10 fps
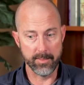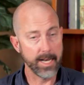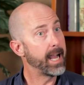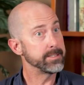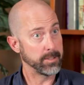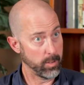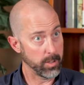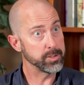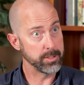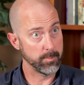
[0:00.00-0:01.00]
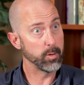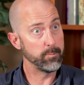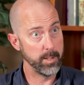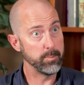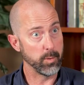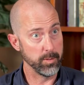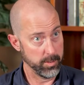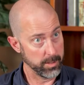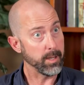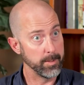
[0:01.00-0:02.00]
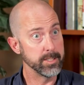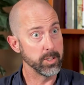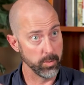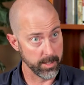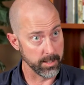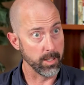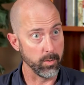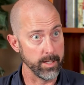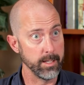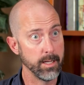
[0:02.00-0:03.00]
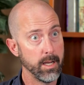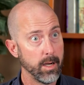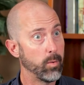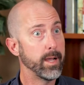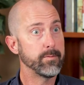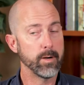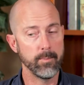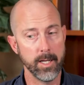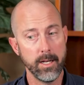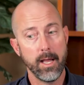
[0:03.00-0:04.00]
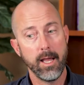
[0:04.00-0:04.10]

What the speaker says: that has a large number of people that are coming to it and going away from it,